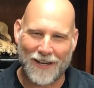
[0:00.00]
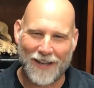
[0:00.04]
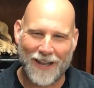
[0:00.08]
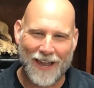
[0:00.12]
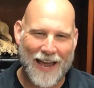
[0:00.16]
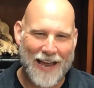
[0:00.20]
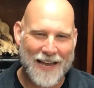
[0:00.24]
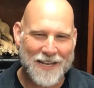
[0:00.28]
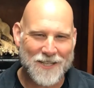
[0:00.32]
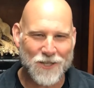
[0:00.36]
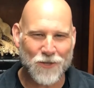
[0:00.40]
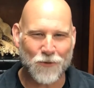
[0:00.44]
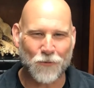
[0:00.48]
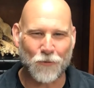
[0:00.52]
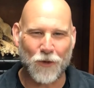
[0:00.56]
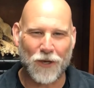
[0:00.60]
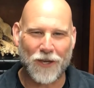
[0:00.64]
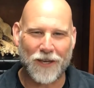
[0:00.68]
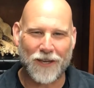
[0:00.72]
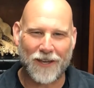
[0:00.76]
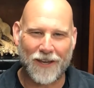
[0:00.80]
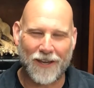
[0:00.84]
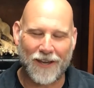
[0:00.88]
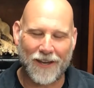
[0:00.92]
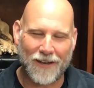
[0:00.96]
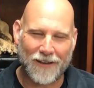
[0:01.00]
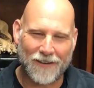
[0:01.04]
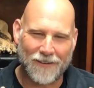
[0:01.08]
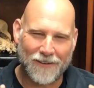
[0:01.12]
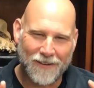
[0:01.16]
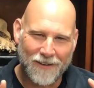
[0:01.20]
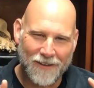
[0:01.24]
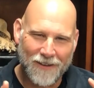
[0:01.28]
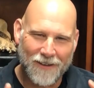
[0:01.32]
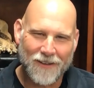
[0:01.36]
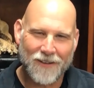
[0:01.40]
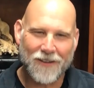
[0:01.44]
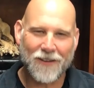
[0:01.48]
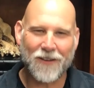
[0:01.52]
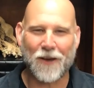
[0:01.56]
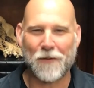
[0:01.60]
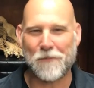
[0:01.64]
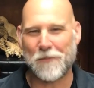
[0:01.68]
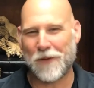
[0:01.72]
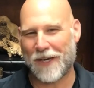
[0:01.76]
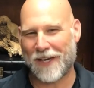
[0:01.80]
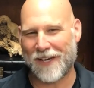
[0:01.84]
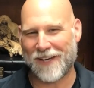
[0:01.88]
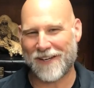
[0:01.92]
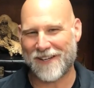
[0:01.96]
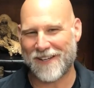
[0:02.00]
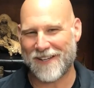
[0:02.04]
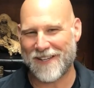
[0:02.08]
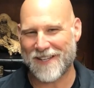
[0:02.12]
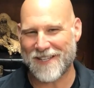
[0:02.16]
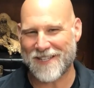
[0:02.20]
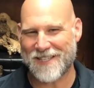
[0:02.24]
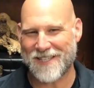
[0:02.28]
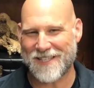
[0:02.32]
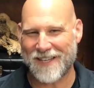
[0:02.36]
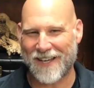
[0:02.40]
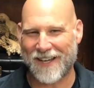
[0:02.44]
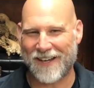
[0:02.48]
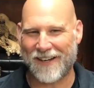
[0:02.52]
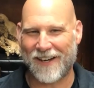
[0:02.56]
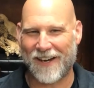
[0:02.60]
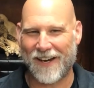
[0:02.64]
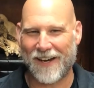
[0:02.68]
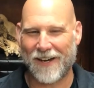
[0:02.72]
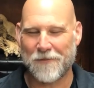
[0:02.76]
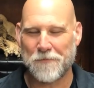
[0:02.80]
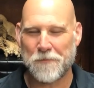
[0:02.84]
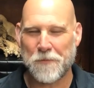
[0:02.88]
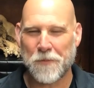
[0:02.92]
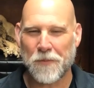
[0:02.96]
last weekend coming into this Sunday.